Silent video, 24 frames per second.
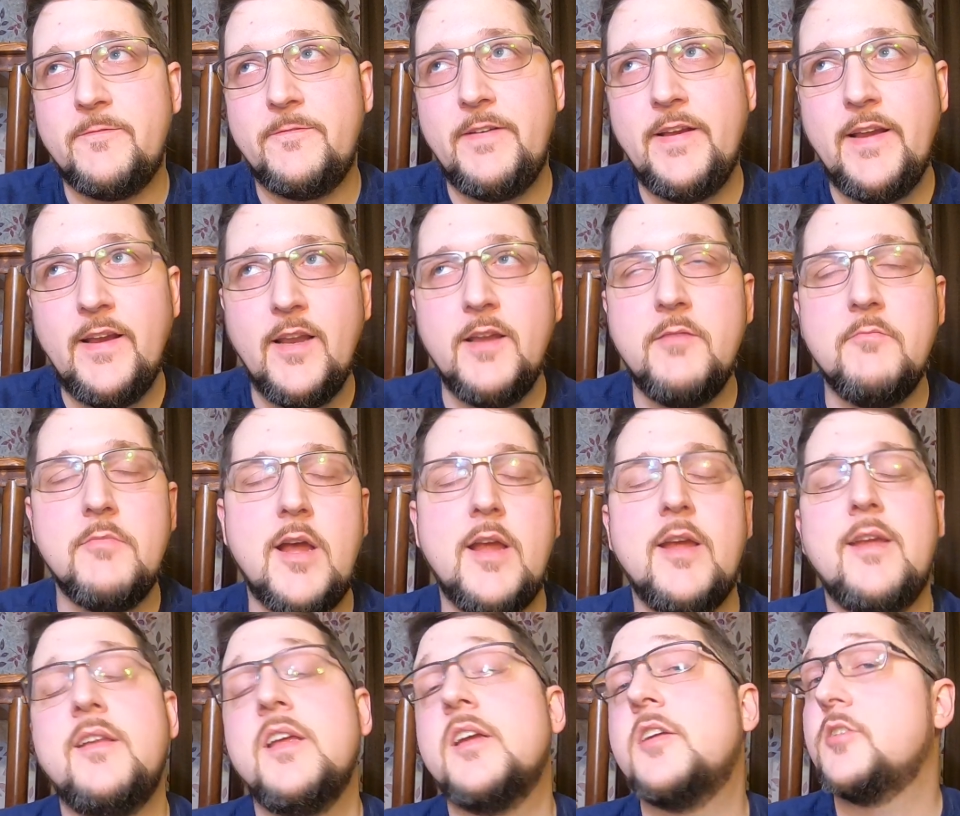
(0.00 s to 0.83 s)
feeding
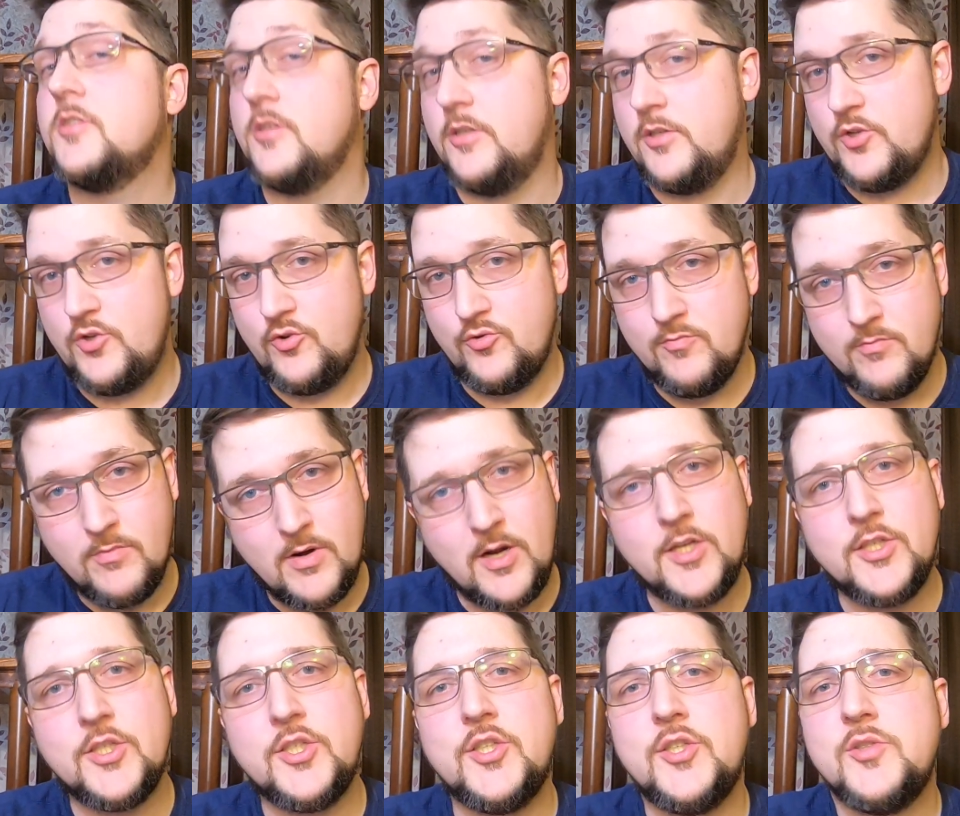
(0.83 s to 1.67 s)
my addiction too
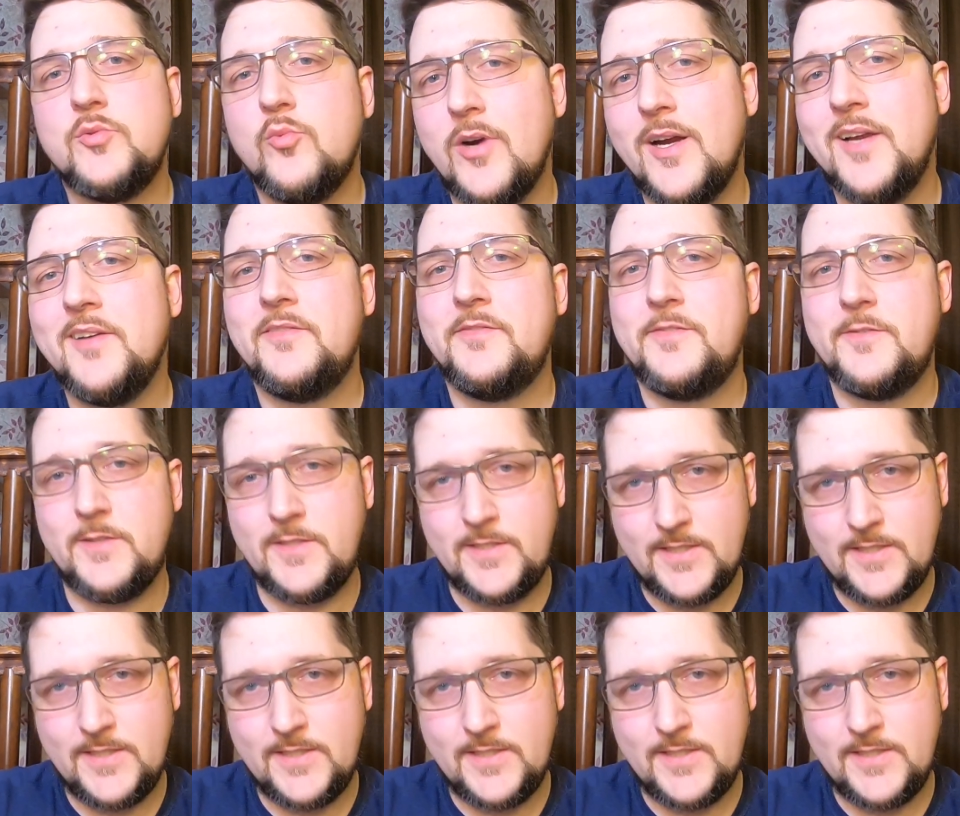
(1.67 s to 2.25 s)
much wife,